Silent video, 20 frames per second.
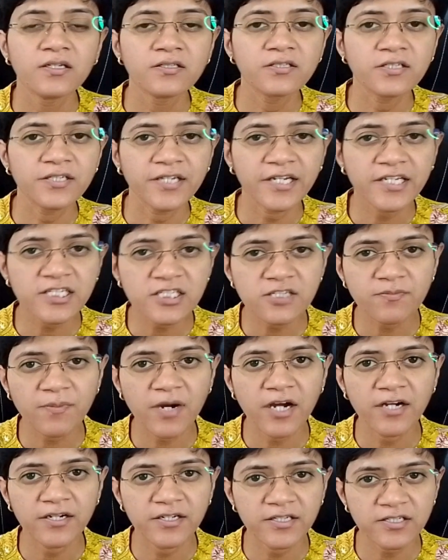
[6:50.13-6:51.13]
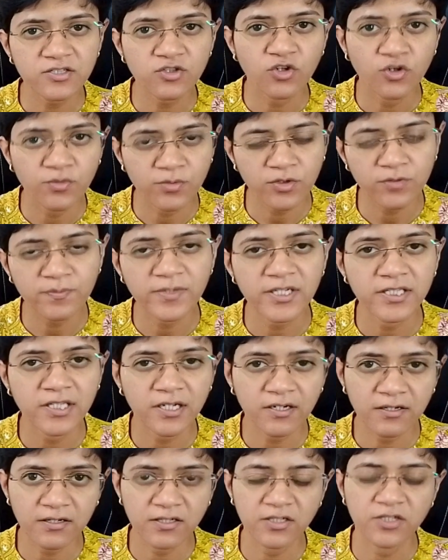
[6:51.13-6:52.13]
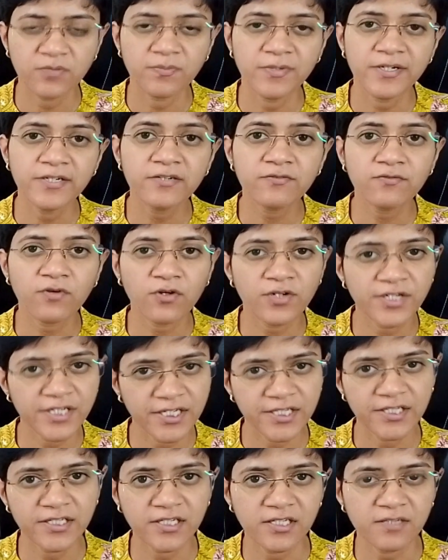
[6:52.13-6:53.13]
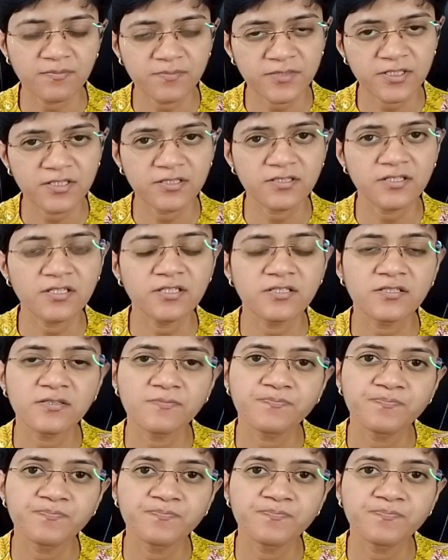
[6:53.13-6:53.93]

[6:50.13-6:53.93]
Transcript: The next part is homeopathic treatment for dental abscesses.